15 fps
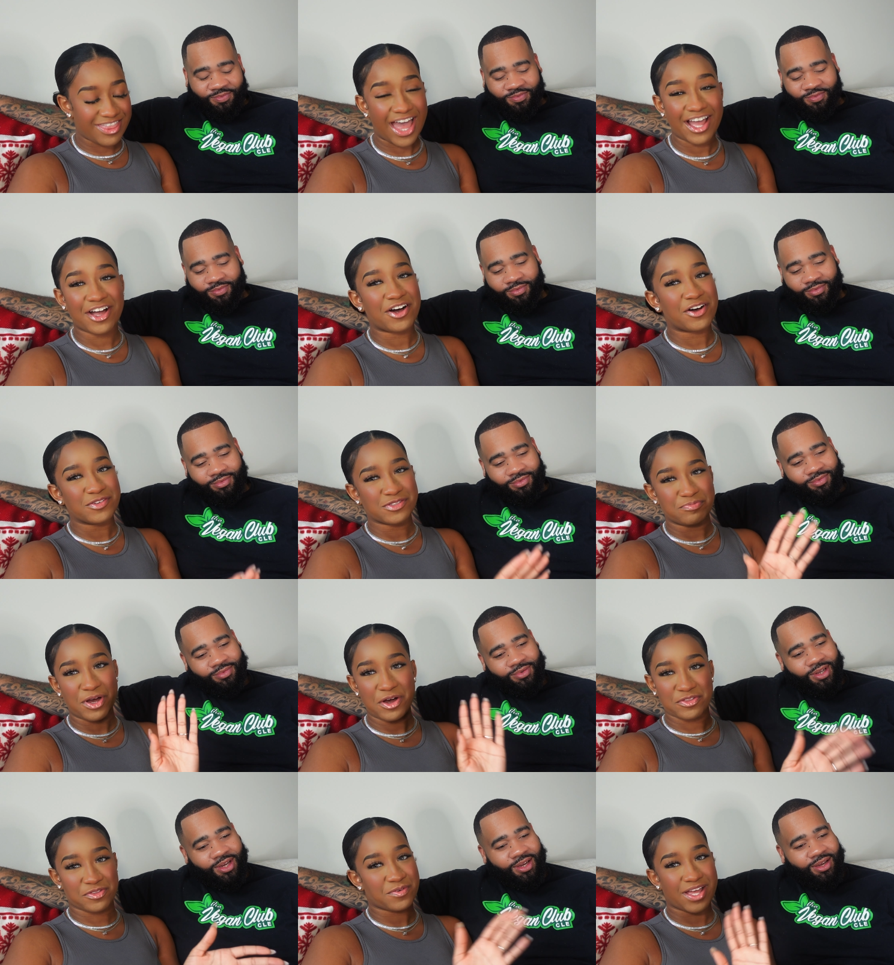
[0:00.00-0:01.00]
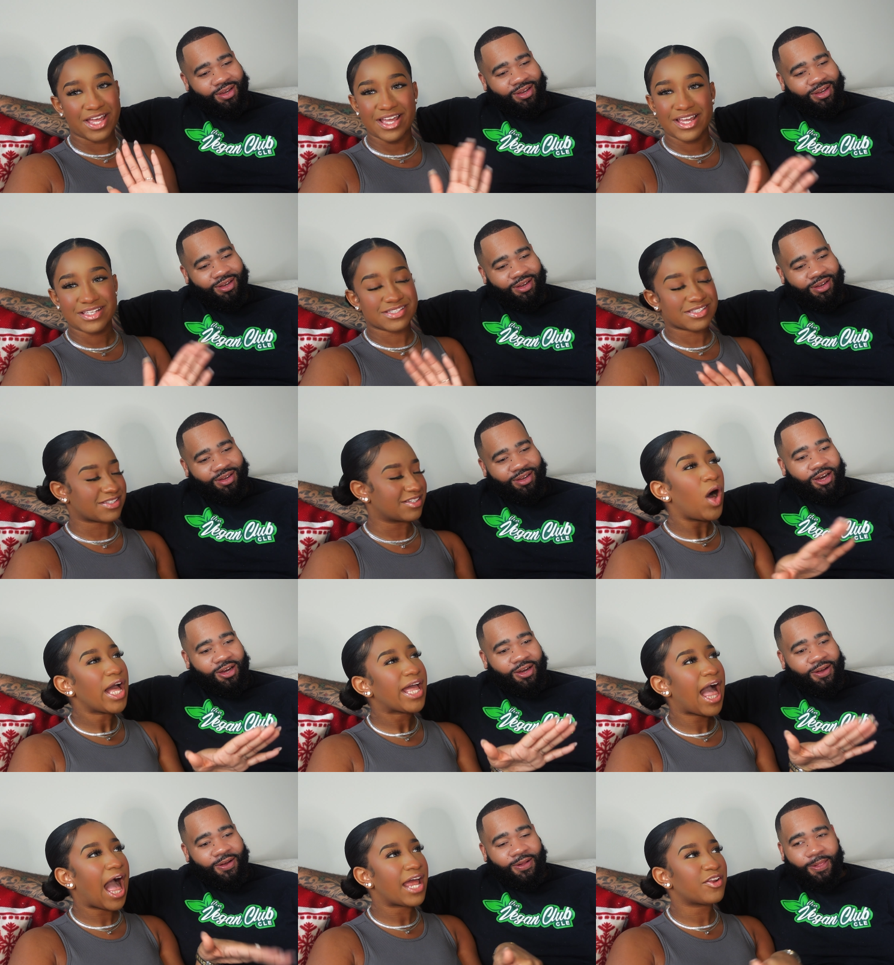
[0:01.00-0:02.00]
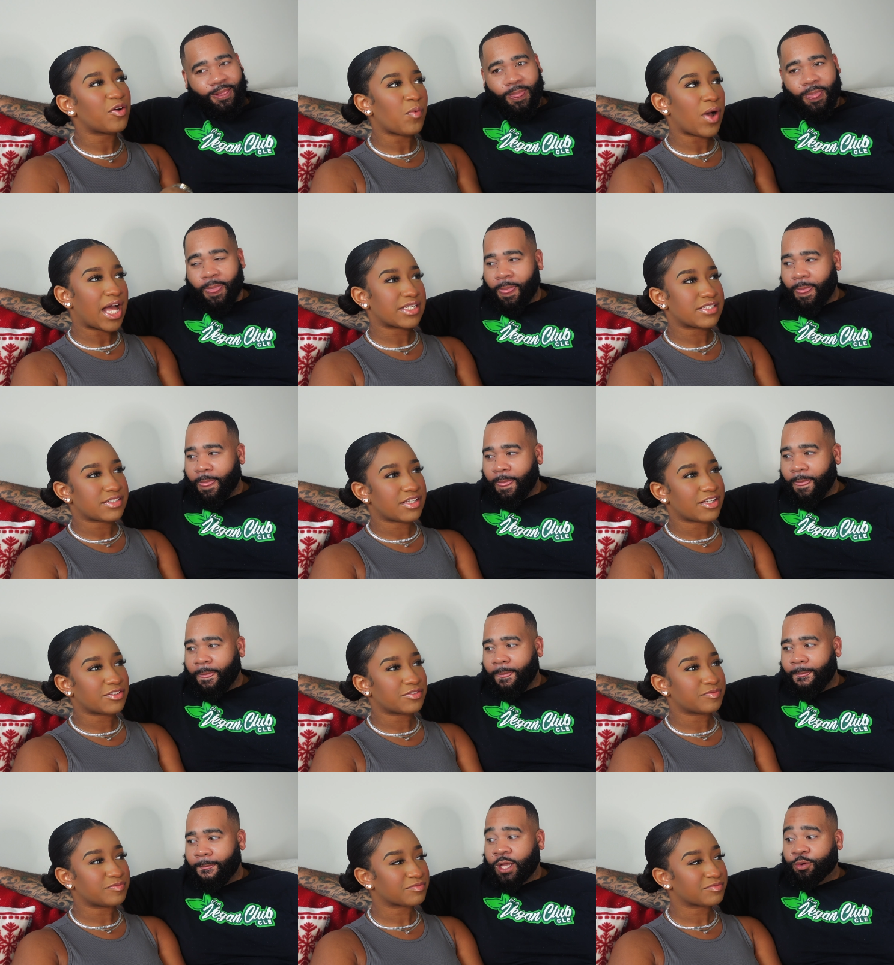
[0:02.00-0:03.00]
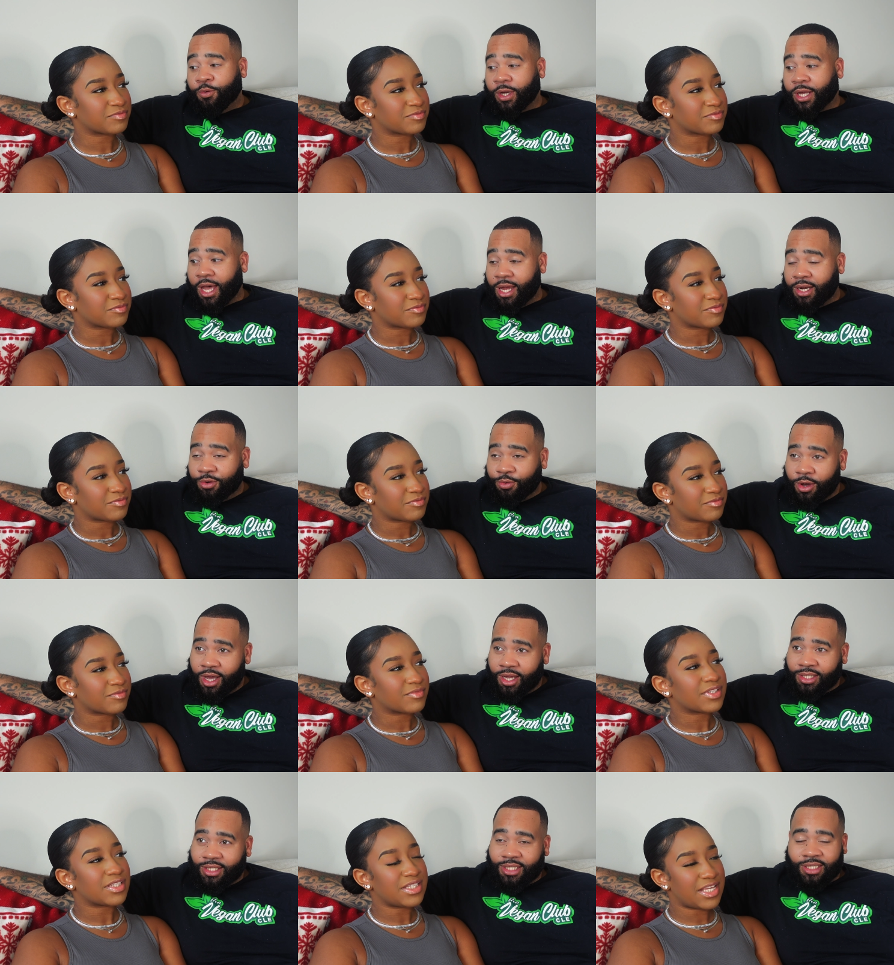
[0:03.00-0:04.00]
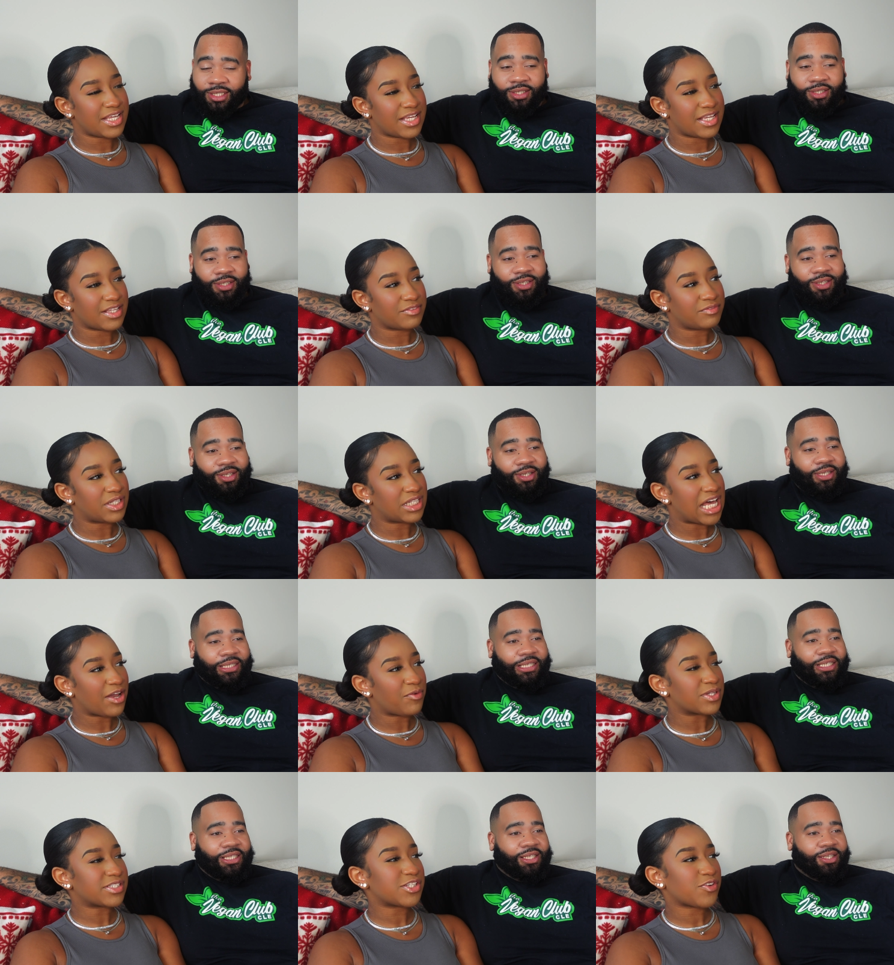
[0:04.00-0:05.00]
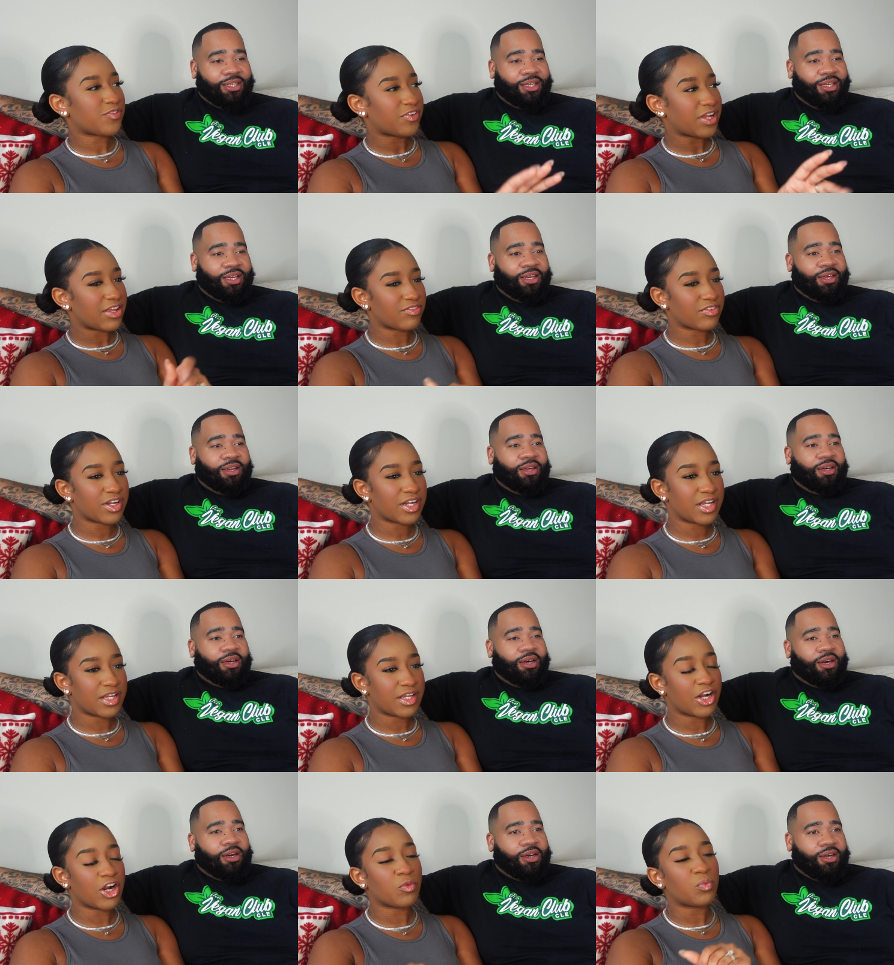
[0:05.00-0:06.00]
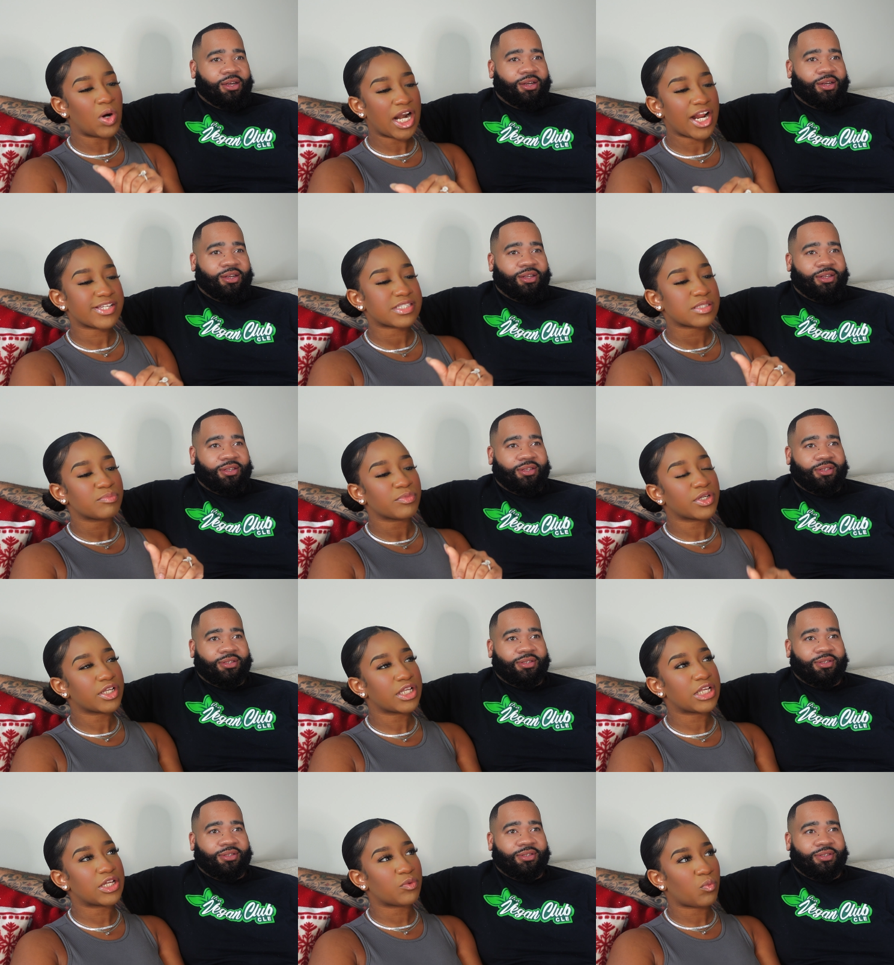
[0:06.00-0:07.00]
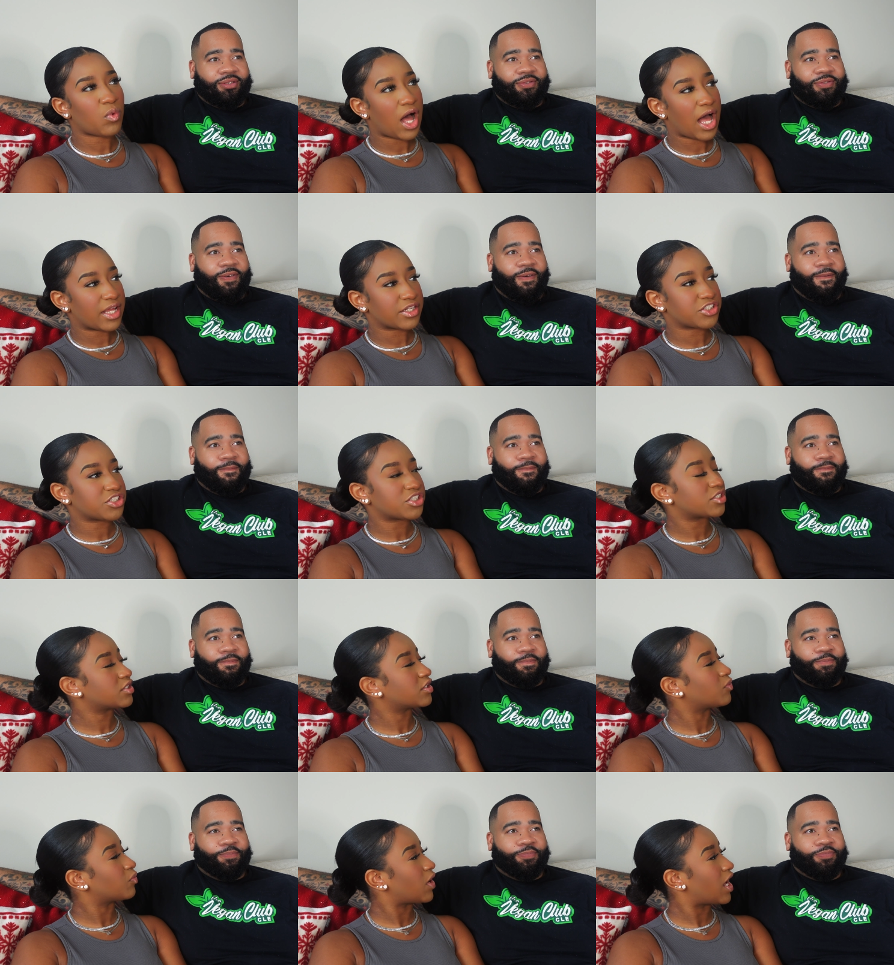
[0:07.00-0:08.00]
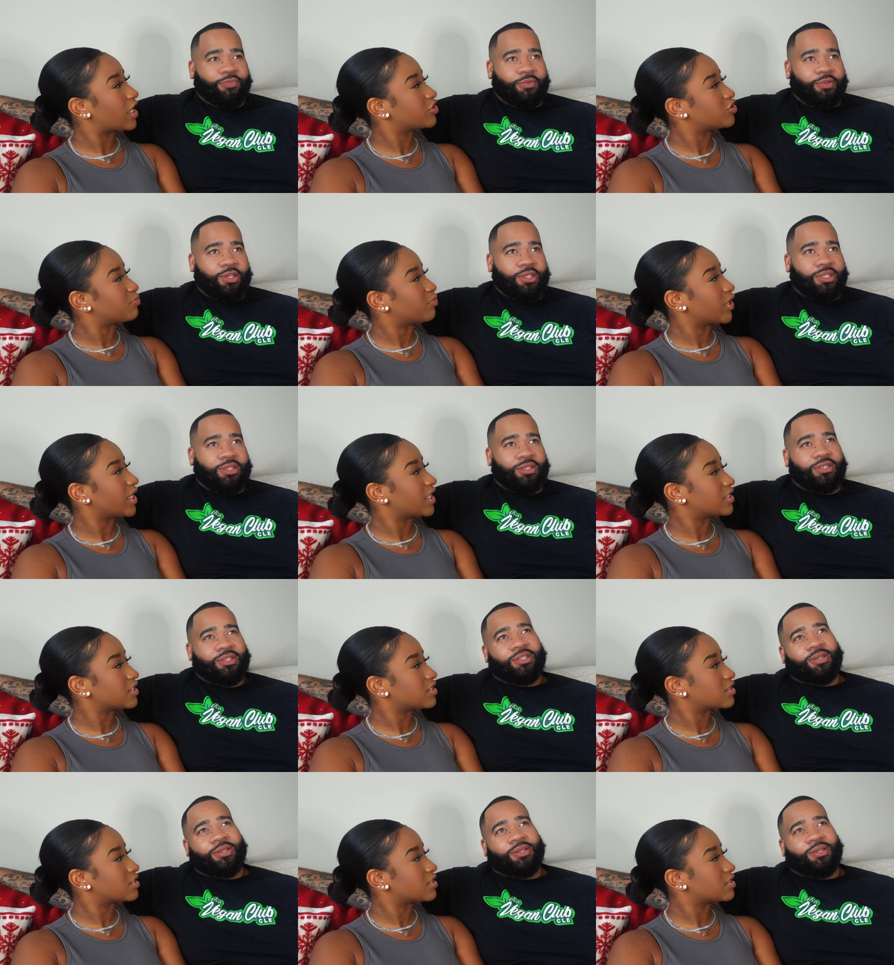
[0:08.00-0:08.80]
Speaker 1: That goes both ways. What kind of watch though?
Speaker 2: What kind of watch?
Speaker 1: Yeah, like what's your favorite or what are some good watch watch brands?